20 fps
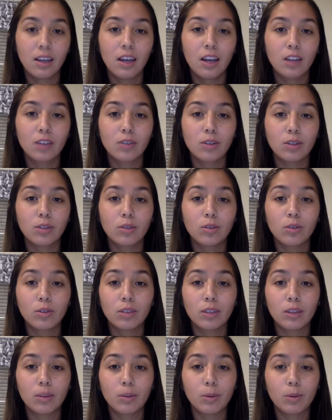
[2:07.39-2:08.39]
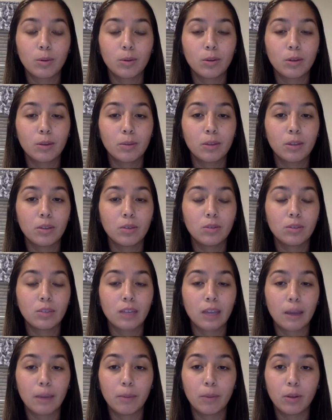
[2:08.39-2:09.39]
So I told her that we were going to be using
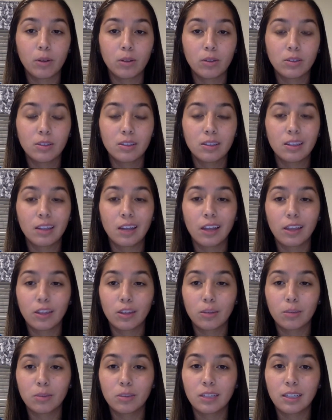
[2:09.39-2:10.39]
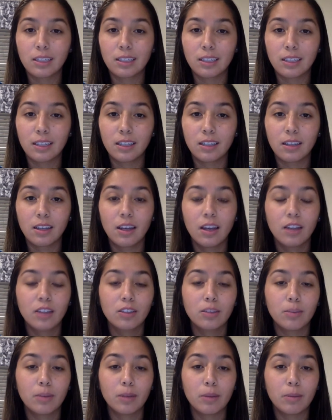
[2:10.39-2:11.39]
a pulsed non-thermal technique
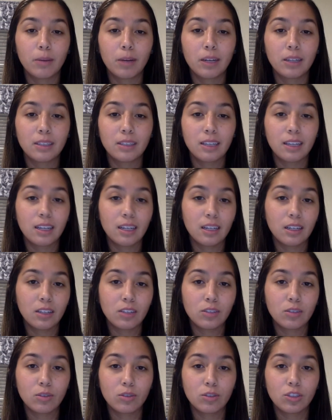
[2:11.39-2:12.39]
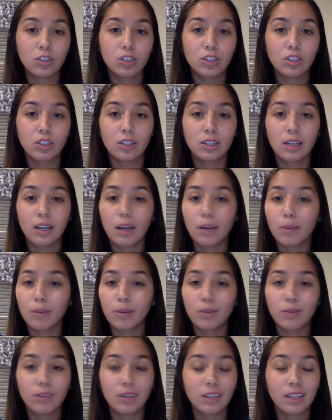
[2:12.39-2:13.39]
to minimize heating, so she should not be
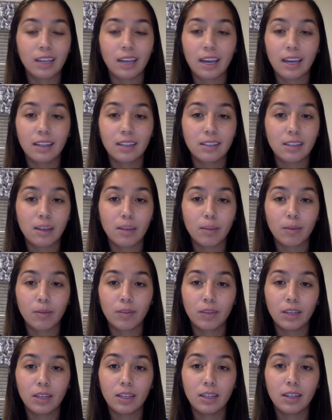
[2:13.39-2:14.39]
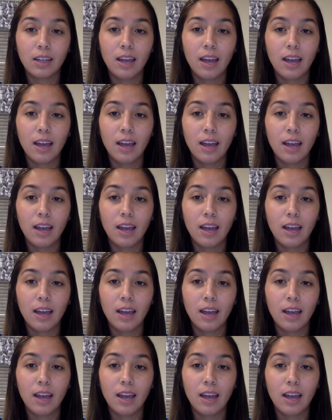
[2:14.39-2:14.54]
feeling any type of heat,